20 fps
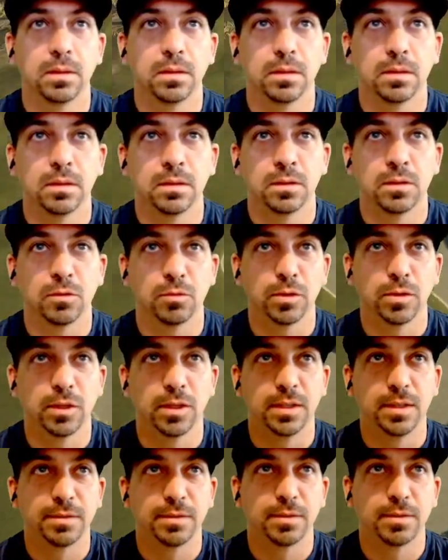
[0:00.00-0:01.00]
It's a
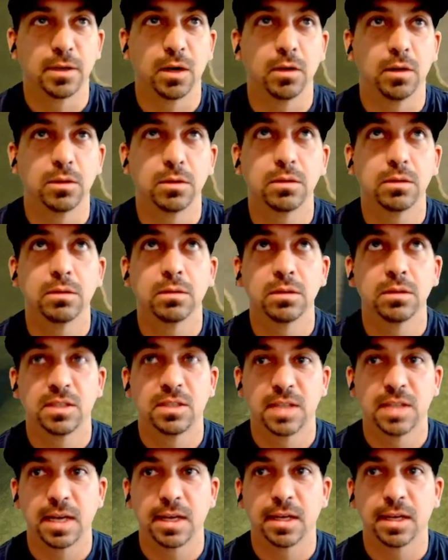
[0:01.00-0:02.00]
really difficult
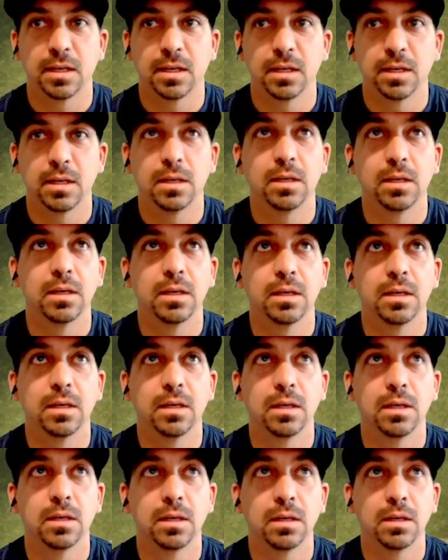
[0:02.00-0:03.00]
second.
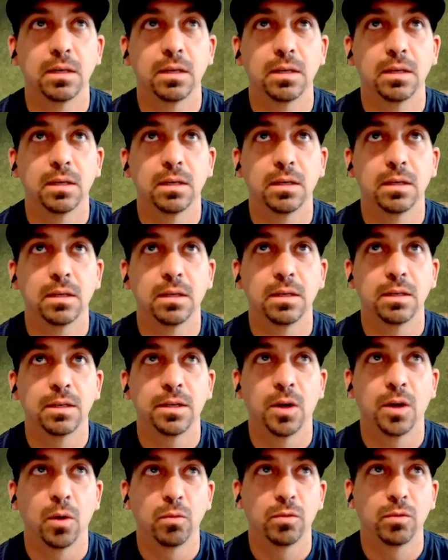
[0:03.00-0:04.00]
You
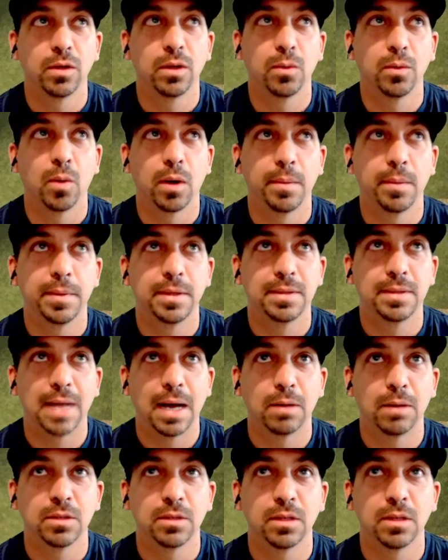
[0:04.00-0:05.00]
don't really want to be
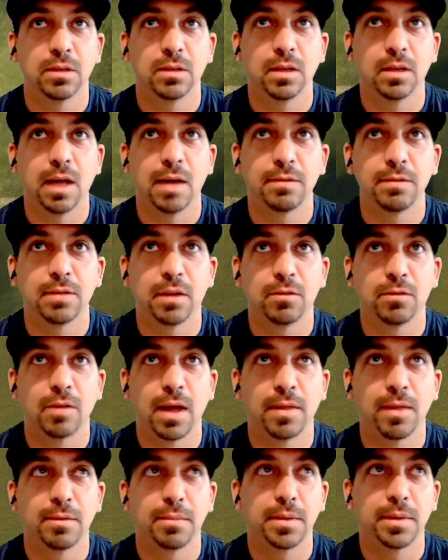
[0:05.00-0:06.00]
down to the left. I'd
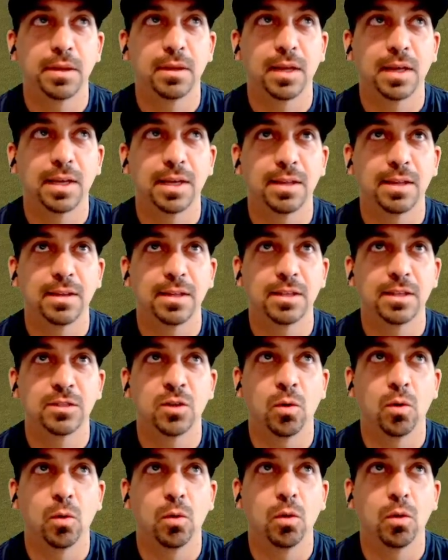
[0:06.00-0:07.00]
rather be like in this
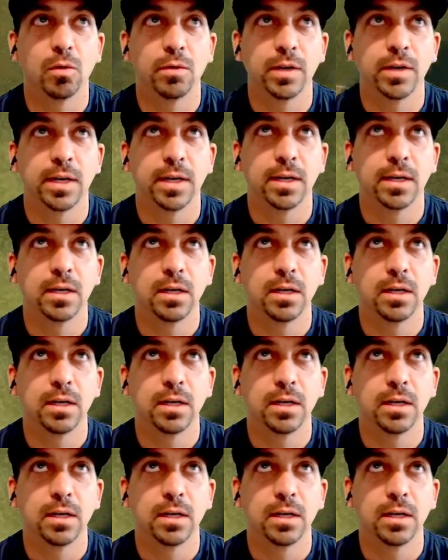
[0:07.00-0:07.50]
hole over here.